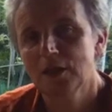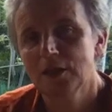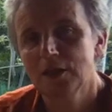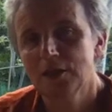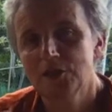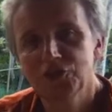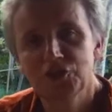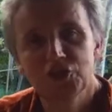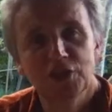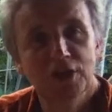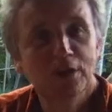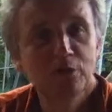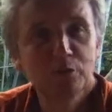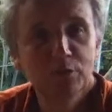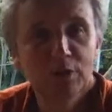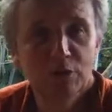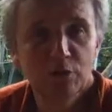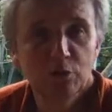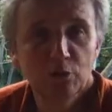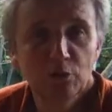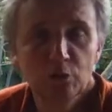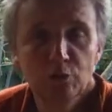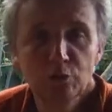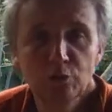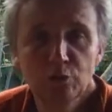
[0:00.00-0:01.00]
Share with
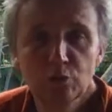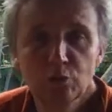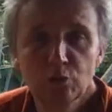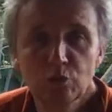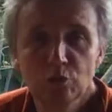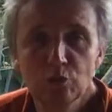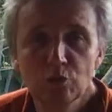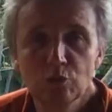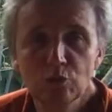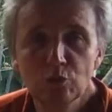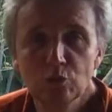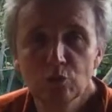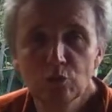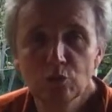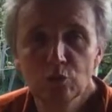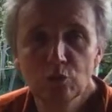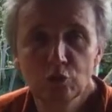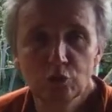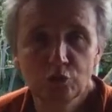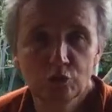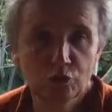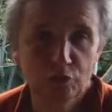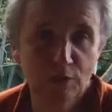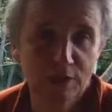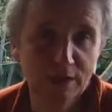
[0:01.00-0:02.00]
those who
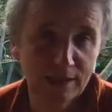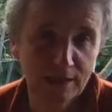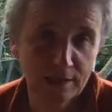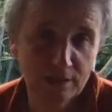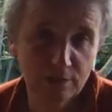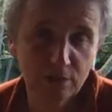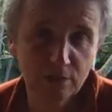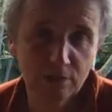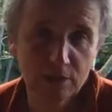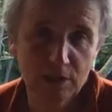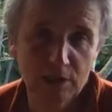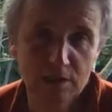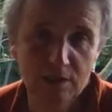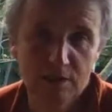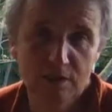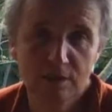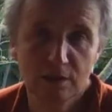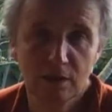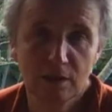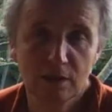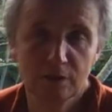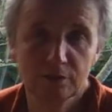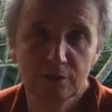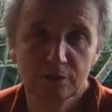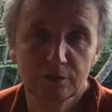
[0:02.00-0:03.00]
could relate to that
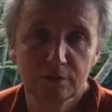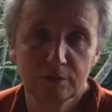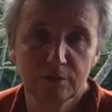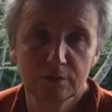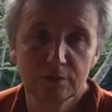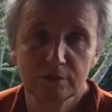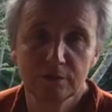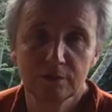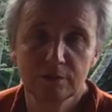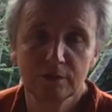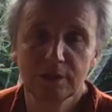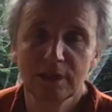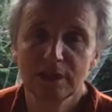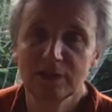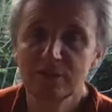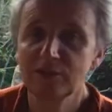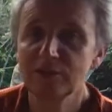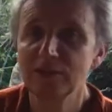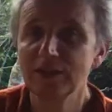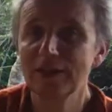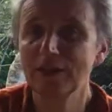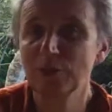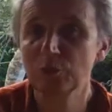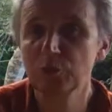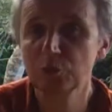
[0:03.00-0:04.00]
sound. That
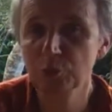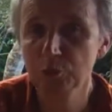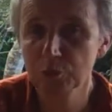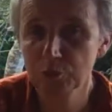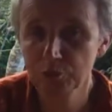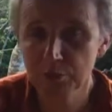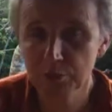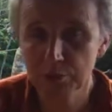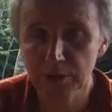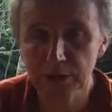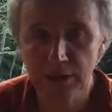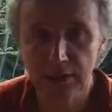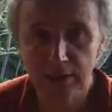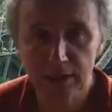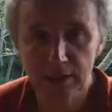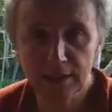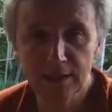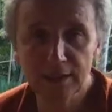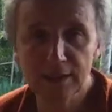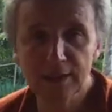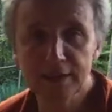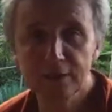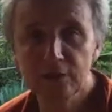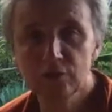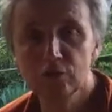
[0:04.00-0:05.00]
sound would bring
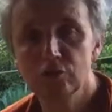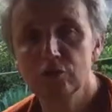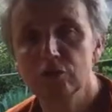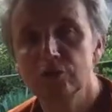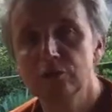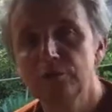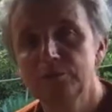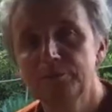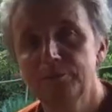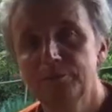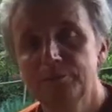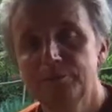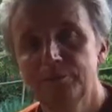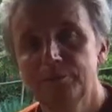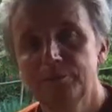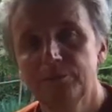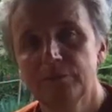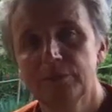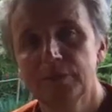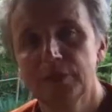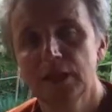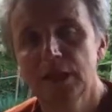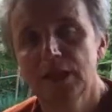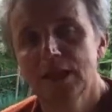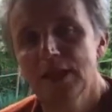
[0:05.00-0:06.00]
healing to.
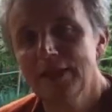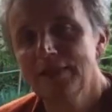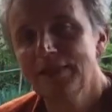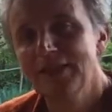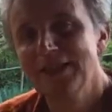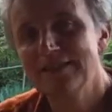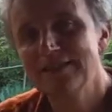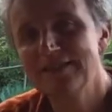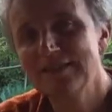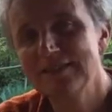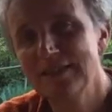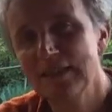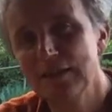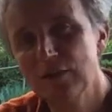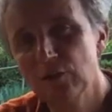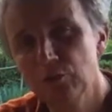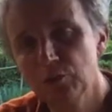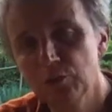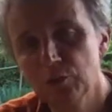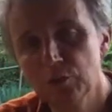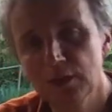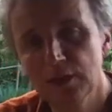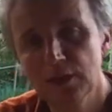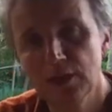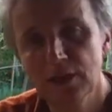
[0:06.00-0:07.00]
That sound
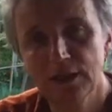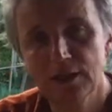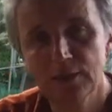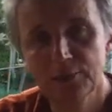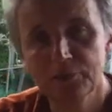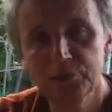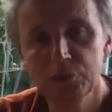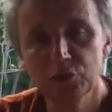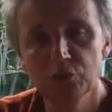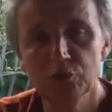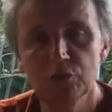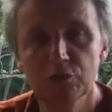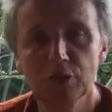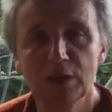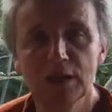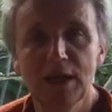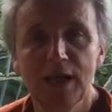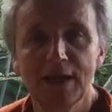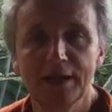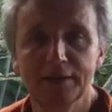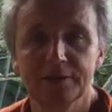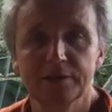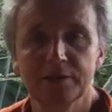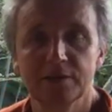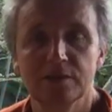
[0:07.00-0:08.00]
would help to
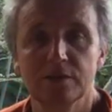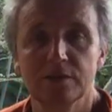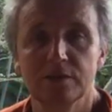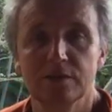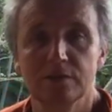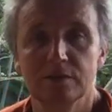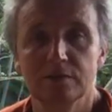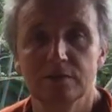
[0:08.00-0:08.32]
relax.